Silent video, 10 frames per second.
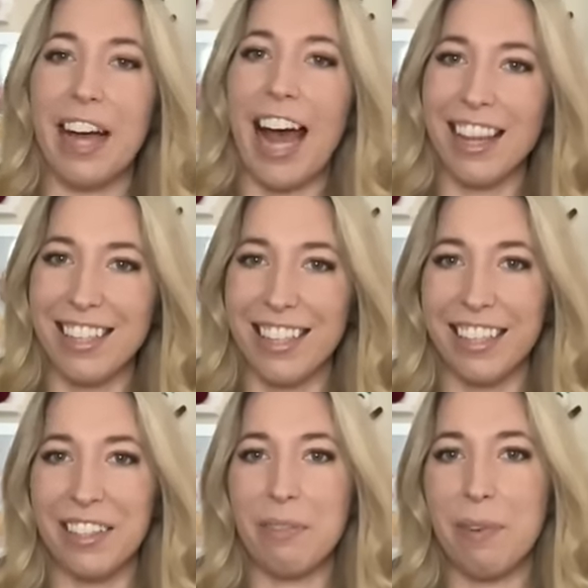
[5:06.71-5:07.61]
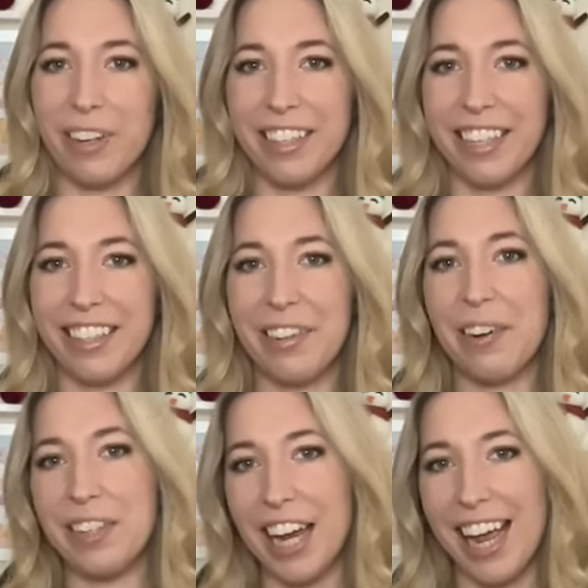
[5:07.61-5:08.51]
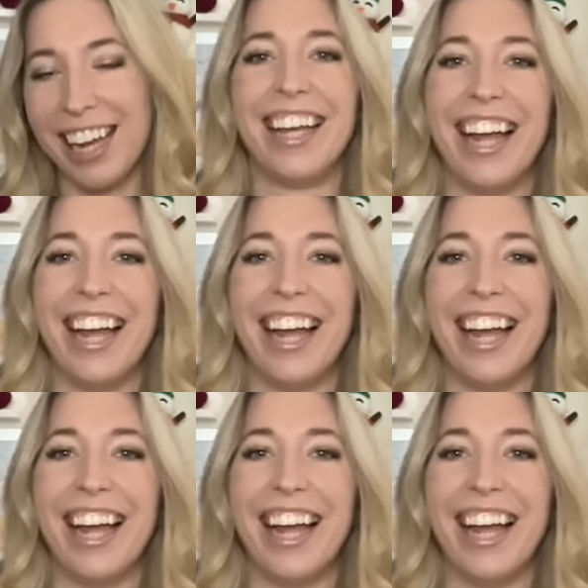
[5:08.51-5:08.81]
Allison Wonder Crochet.